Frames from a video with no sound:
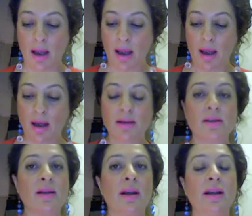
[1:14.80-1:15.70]
and
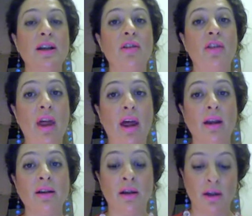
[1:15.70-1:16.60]

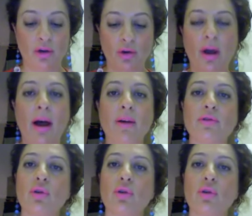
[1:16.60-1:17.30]
then you have